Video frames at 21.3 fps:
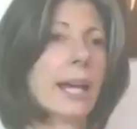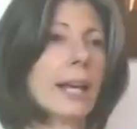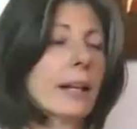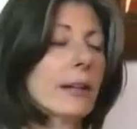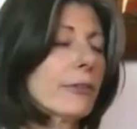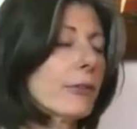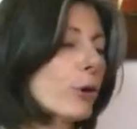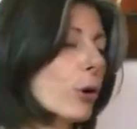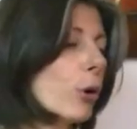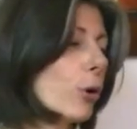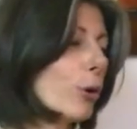And
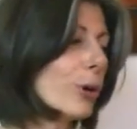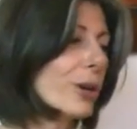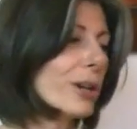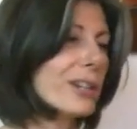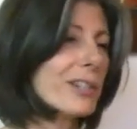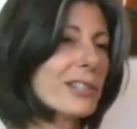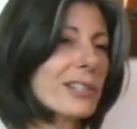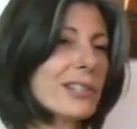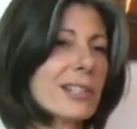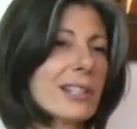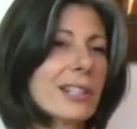of
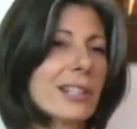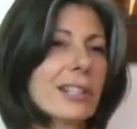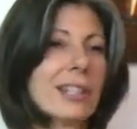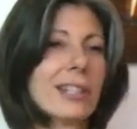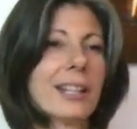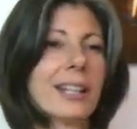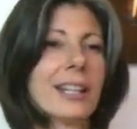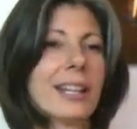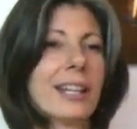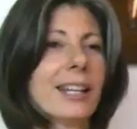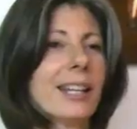course,
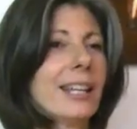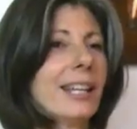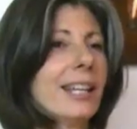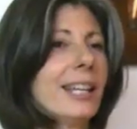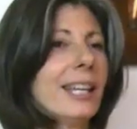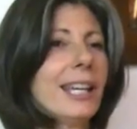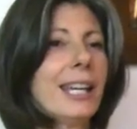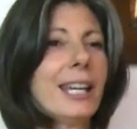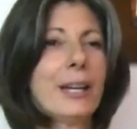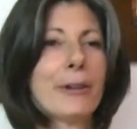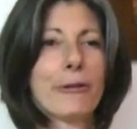
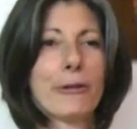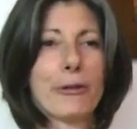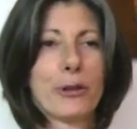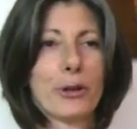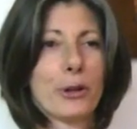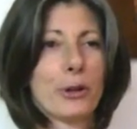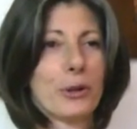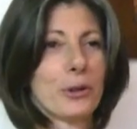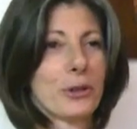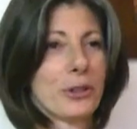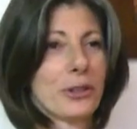eat
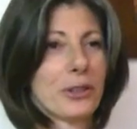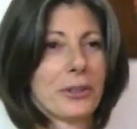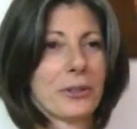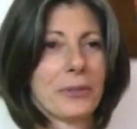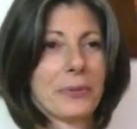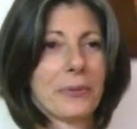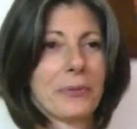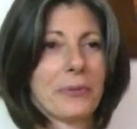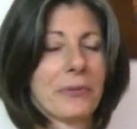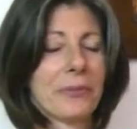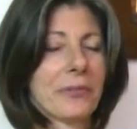fruit,
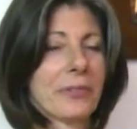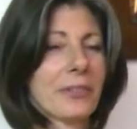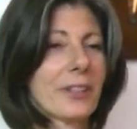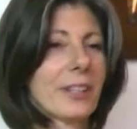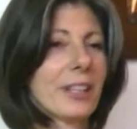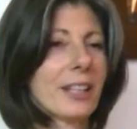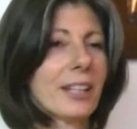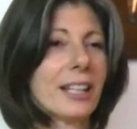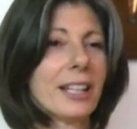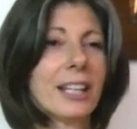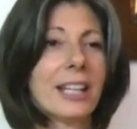
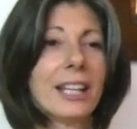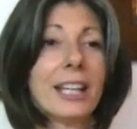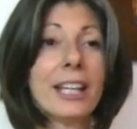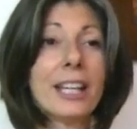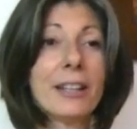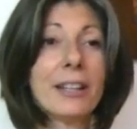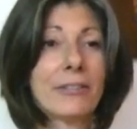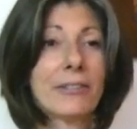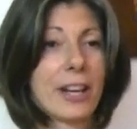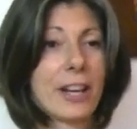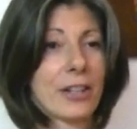
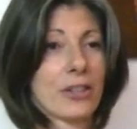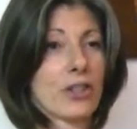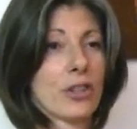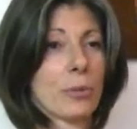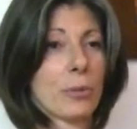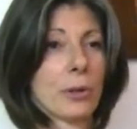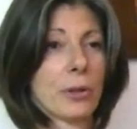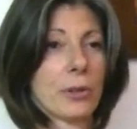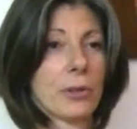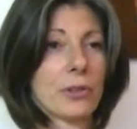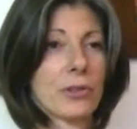eat
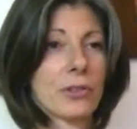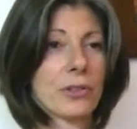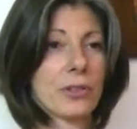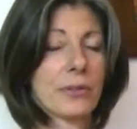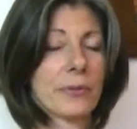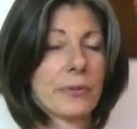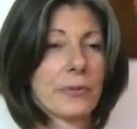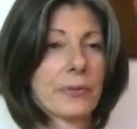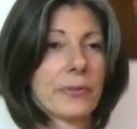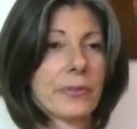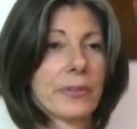vegetables,
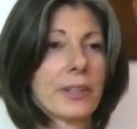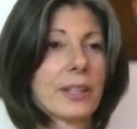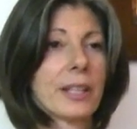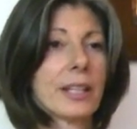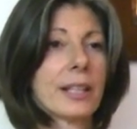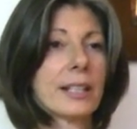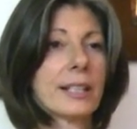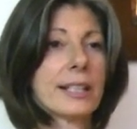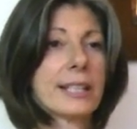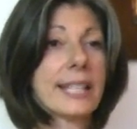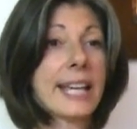
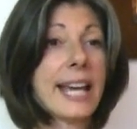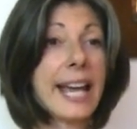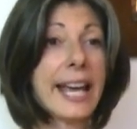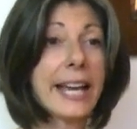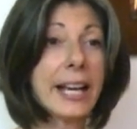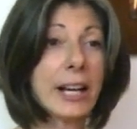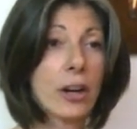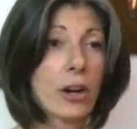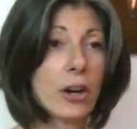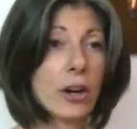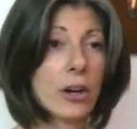
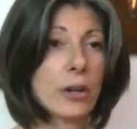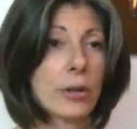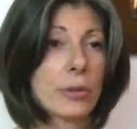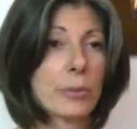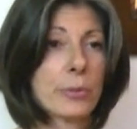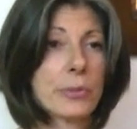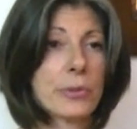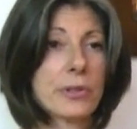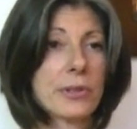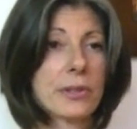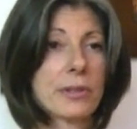take
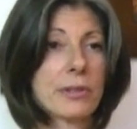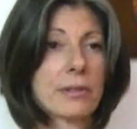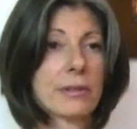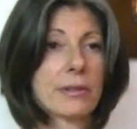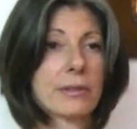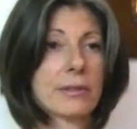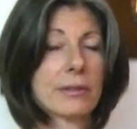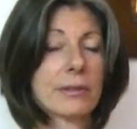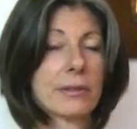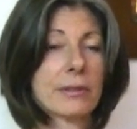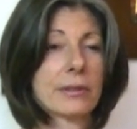herbs,
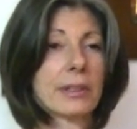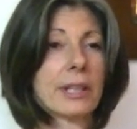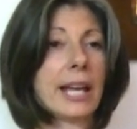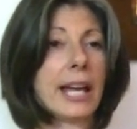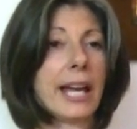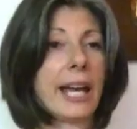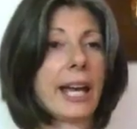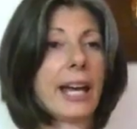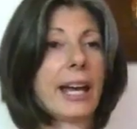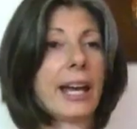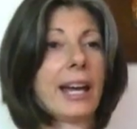
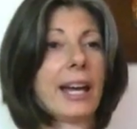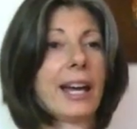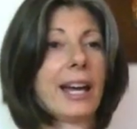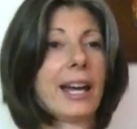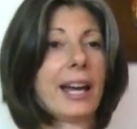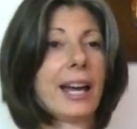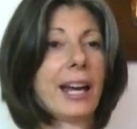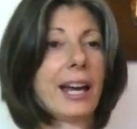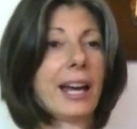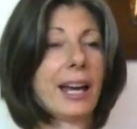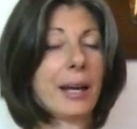
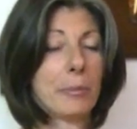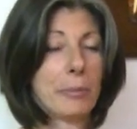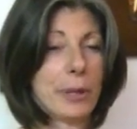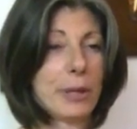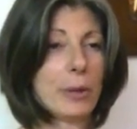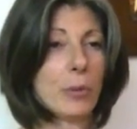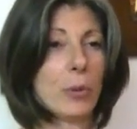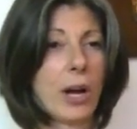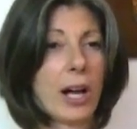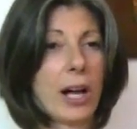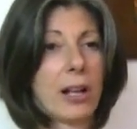and
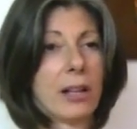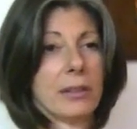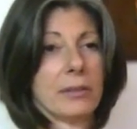be well.